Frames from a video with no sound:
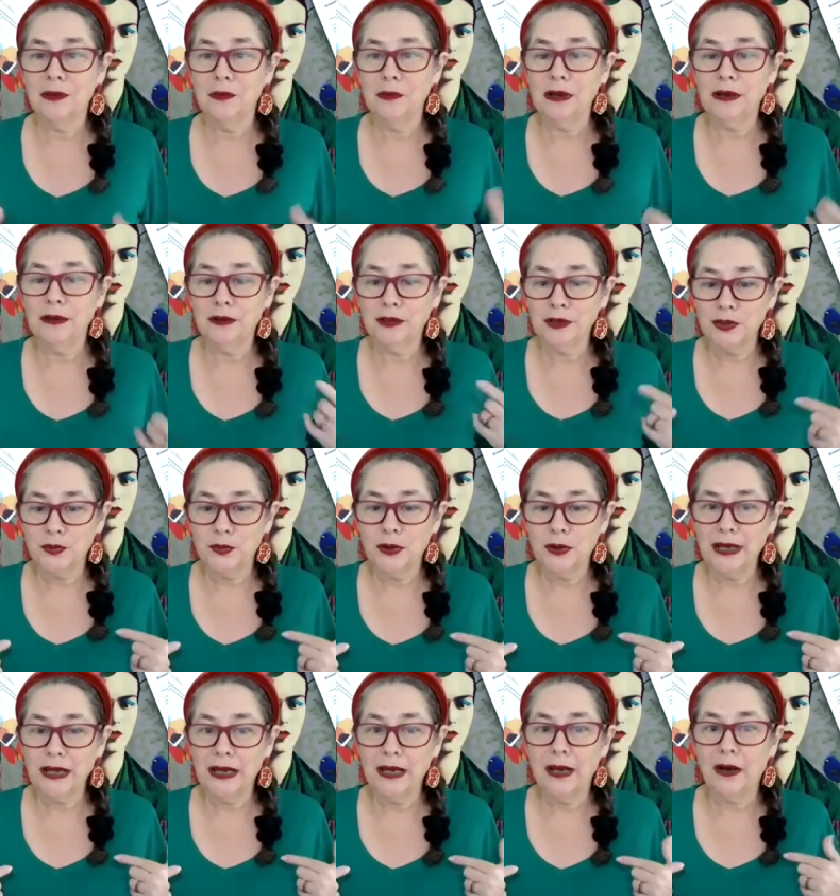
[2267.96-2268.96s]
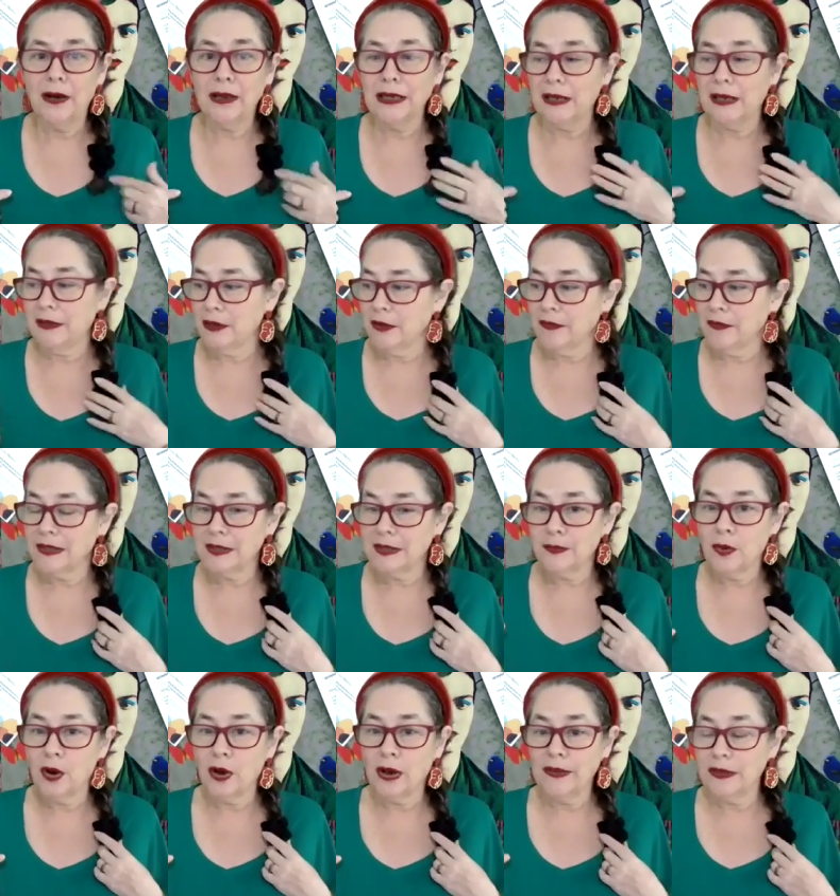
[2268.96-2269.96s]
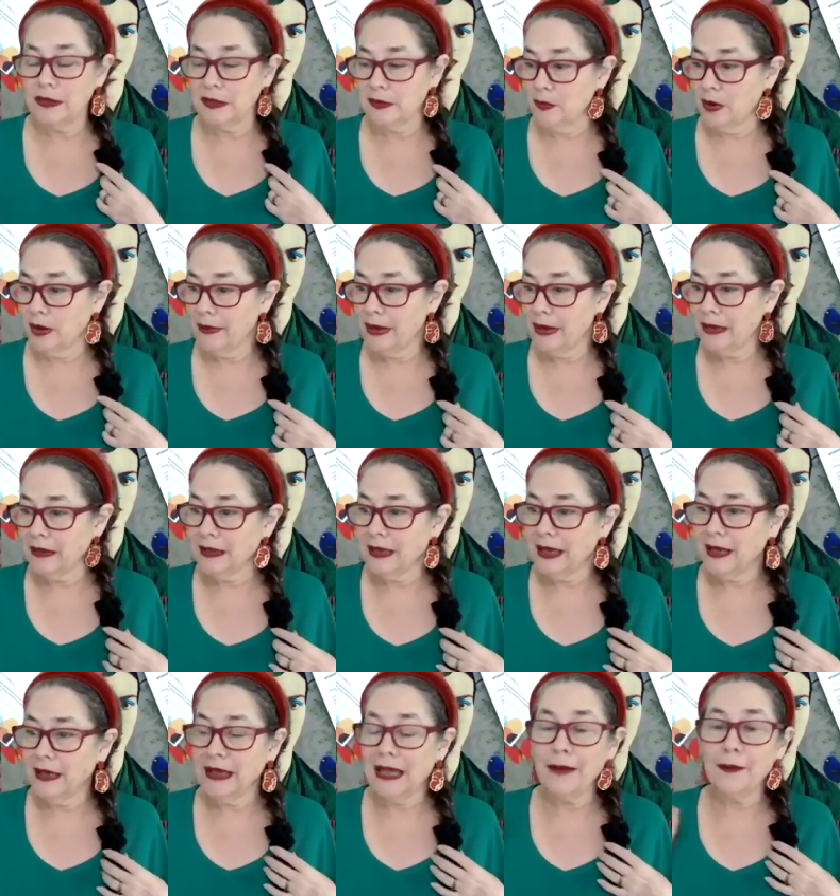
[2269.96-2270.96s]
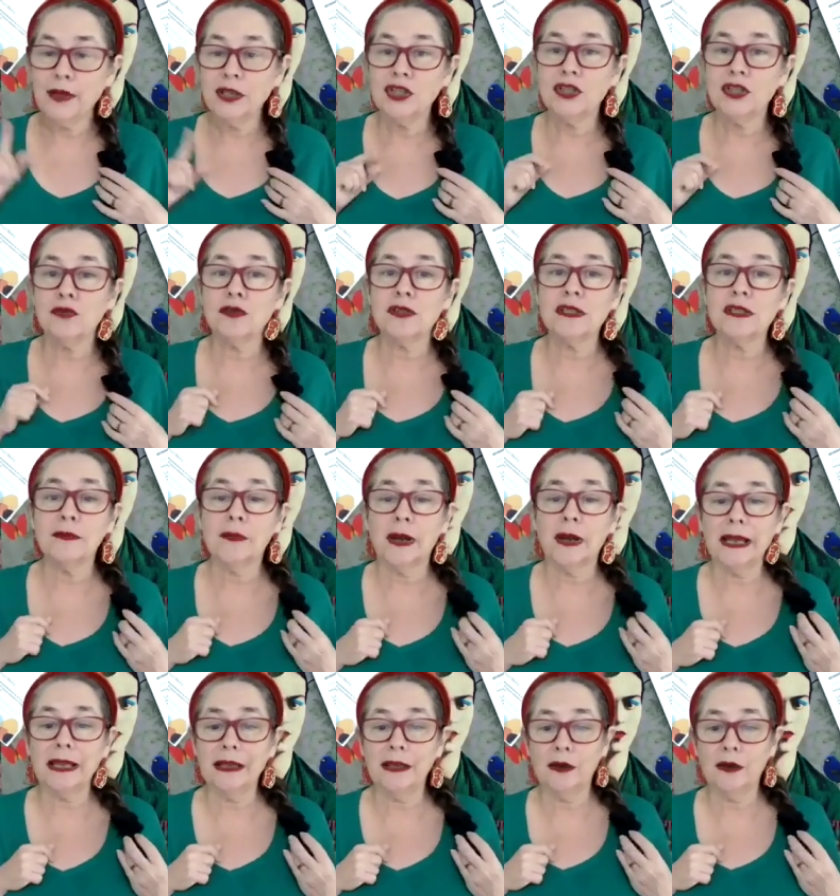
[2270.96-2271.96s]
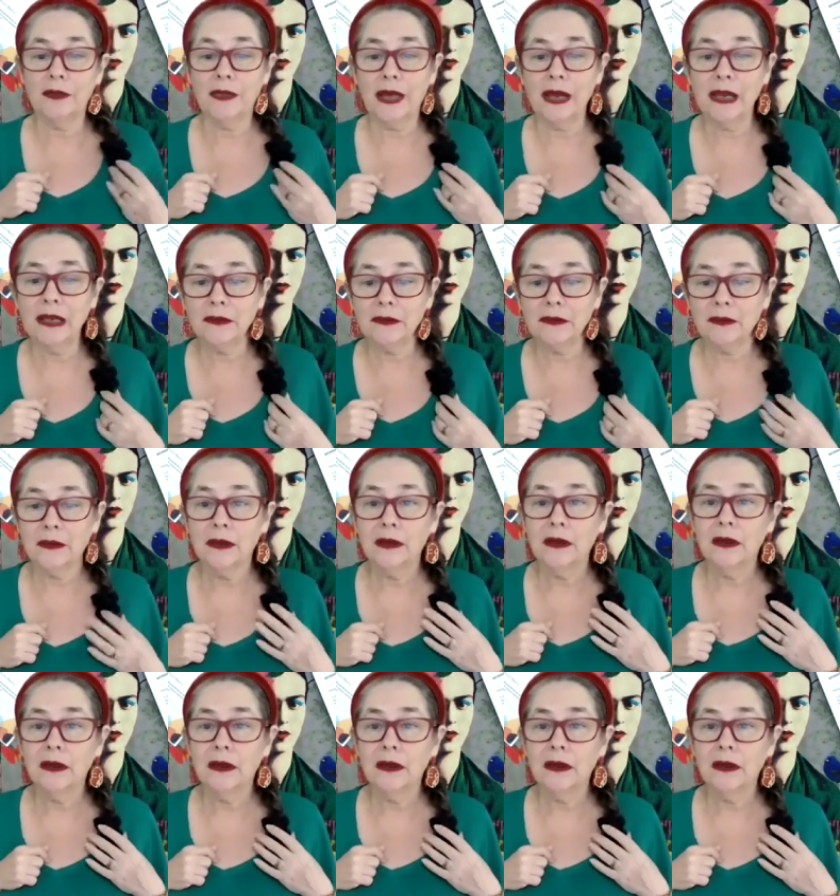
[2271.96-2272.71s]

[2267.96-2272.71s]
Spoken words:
Whereas oh yeah, no, that's mine. That's my bank account. How much interest am I getting on that?